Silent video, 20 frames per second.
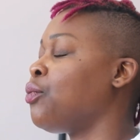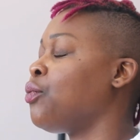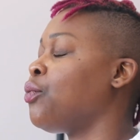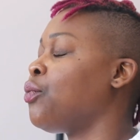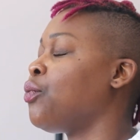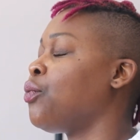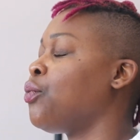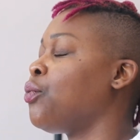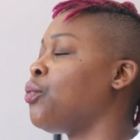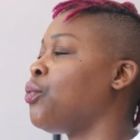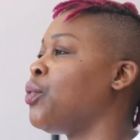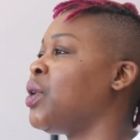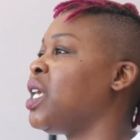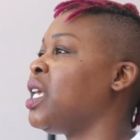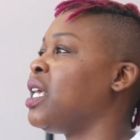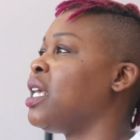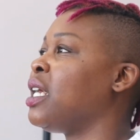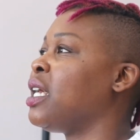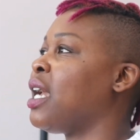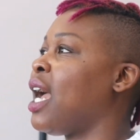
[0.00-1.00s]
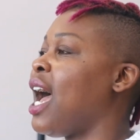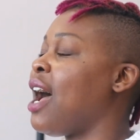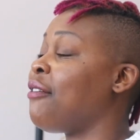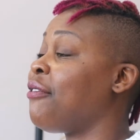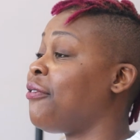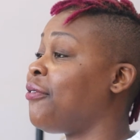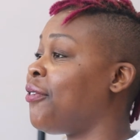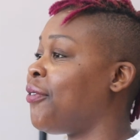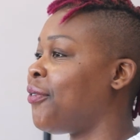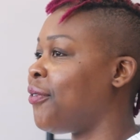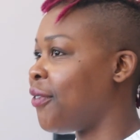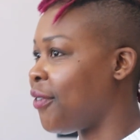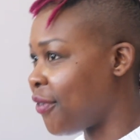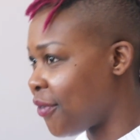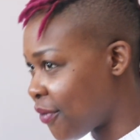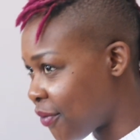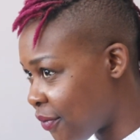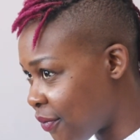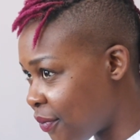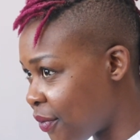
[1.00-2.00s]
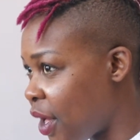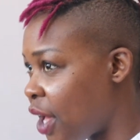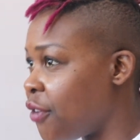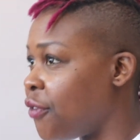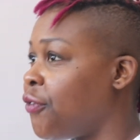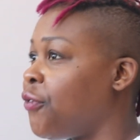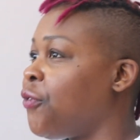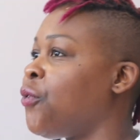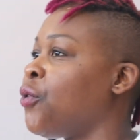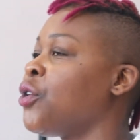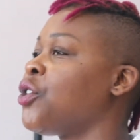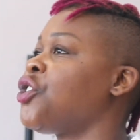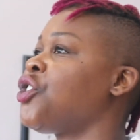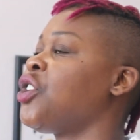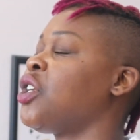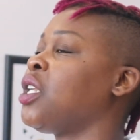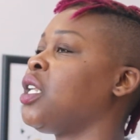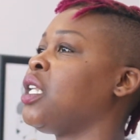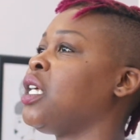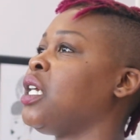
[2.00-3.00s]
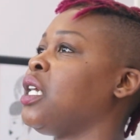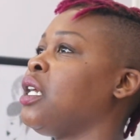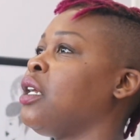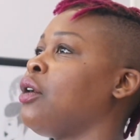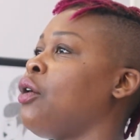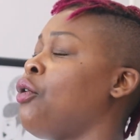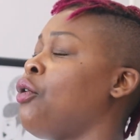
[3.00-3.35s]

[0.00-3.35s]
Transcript: we have unfortunately